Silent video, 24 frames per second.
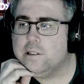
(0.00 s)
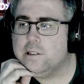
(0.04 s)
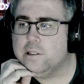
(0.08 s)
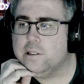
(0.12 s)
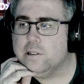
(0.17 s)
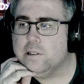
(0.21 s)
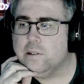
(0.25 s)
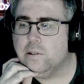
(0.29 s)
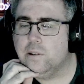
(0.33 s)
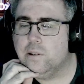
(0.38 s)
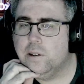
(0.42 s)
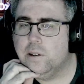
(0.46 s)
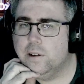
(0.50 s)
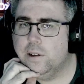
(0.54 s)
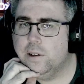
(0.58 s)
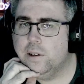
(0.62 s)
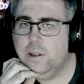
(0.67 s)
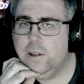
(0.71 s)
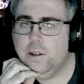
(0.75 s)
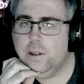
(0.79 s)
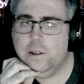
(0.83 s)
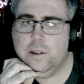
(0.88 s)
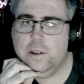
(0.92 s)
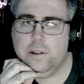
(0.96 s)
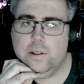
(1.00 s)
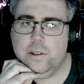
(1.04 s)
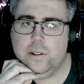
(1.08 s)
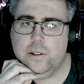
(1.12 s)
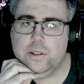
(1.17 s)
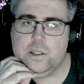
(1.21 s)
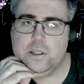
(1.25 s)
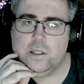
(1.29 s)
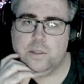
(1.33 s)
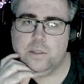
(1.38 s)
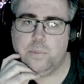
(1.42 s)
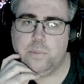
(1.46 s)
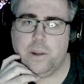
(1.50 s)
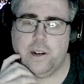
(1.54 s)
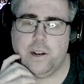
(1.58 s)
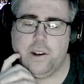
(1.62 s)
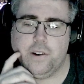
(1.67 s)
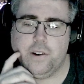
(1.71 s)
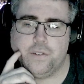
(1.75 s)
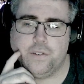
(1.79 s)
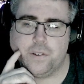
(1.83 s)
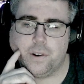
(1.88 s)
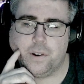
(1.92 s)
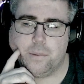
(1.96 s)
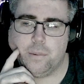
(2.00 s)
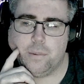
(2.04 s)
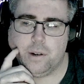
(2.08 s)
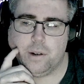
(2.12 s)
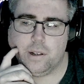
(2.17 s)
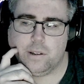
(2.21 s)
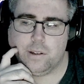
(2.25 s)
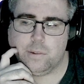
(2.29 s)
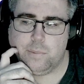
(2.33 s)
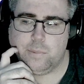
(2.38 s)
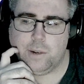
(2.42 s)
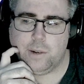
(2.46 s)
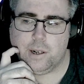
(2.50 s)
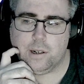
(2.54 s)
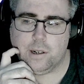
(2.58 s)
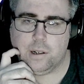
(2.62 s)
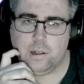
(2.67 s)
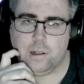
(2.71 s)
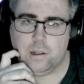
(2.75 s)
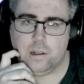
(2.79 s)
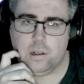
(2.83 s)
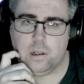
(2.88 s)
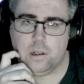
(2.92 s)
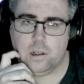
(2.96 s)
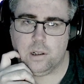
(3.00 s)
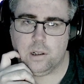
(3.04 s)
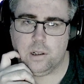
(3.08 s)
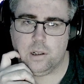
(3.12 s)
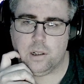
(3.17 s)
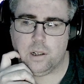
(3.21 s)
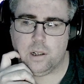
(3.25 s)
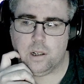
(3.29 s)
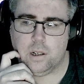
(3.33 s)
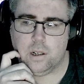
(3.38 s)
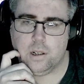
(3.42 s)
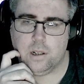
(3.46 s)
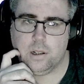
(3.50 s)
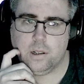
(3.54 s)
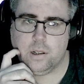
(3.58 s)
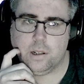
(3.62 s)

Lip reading: So this has been different, but it's been good.